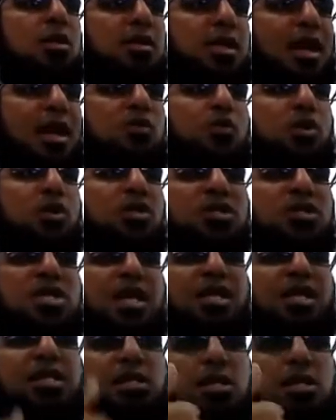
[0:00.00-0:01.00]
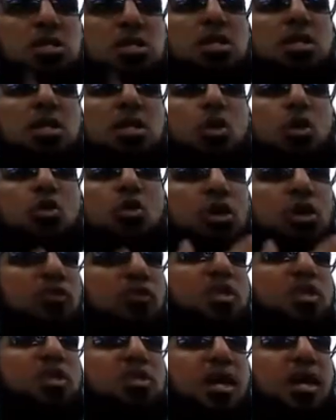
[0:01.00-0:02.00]
that was there initially only
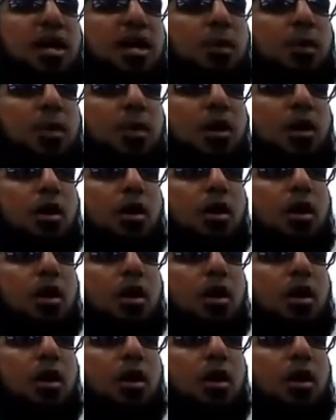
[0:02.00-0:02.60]
for the Sahaba.